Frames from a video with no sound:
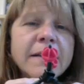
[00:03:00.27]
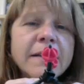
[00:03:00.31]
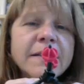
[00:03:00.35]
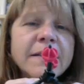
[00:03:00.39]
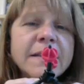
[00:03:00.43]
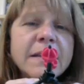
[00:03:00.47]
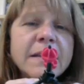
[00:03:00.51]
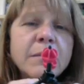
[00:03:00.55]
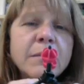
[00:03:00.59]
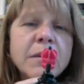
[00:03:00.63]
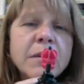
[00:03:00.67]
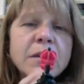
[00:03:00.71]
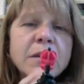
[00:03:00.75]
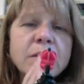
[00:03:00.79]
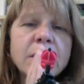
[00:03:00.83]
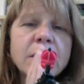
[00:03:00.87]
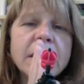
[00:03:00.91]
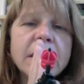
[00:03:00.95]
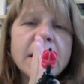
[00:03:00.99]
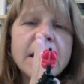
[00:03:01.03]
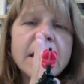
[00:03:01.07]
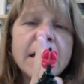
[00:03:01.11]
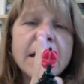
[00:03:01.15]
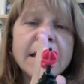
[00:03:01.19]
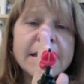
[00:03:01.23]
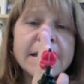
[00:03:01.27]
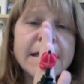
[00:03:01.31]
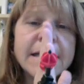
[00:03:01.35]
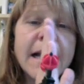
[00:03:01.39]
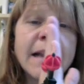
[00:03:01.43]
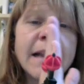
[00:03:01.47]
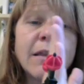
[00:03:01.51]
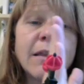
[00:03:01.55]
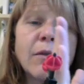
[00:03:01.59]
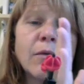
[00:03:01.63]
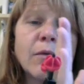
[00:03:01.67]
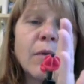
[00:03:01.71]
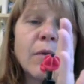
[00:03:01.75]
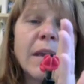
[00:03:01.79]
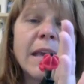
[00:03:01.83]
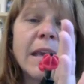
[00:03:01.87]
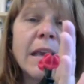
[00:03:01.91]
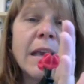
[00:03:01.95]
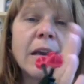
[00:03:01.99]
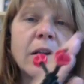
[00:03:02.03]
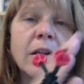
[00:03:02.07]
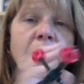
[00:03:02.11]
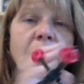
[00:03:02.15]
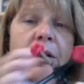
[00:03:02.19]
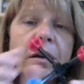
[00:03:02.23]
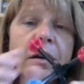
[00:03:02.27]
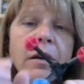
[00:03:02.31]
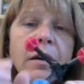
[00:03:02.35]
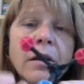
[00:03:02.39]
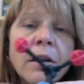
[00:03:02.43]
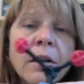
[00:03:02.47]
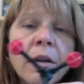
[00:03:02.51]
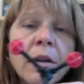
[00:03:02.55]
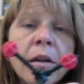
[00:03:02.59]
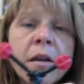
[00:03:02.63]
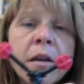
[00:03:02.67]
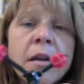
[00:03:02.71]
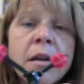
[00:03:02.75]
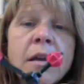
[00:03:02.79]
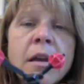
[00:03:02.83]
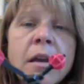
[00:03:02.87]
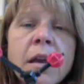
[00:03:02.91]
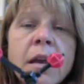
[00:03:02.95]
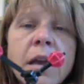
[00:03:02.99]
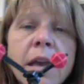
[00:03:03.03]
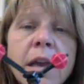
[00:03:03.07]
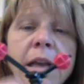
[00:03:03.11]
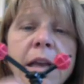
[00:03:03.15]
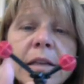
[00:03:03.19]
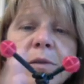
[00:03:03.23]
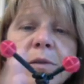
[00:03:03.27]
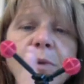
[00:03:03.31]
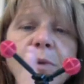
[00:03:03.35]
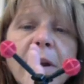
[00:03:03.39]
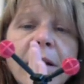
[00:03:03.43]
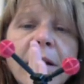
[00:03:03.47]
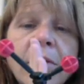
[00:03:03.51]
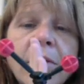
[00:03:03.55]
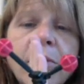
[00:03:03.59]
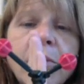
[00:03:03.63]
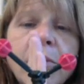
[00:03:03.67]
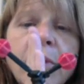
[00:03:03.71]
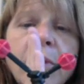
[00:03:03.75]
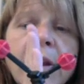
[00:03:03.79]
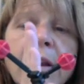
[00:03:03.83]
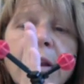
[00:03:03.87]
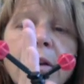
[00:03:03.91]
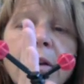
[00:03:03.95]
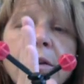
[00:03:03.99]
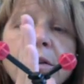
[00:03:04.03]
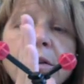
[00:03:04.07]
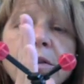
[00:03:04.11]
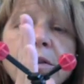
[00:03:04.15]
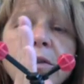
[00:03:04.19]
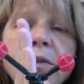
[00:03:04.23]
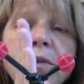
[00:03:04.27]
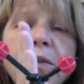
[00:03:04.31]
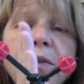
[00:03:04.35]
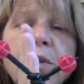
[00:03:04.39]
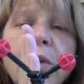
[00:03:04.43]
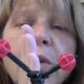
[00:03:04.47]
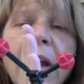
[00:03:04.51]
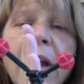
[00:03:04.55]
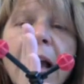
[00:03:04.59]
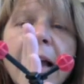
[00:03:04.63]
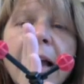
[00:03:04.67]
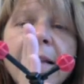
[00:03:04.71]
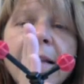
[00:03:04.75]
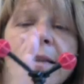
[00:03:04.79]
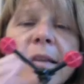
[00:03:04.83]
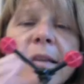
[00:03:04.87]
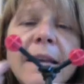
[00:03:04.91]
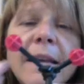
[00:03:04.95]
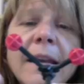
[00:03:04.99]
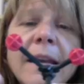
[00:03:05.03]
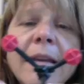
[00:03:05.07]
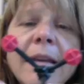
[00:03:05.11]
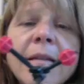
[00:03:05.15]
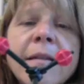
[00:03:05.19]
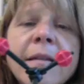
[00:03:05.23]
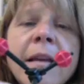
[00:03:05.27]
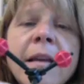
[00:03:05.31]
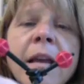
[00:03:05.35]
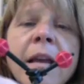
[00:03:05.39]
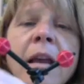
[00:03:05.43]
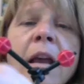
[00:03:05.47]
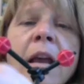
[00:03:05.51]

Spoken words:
of symmetry, it's not through here. It's right through here. So if you cut this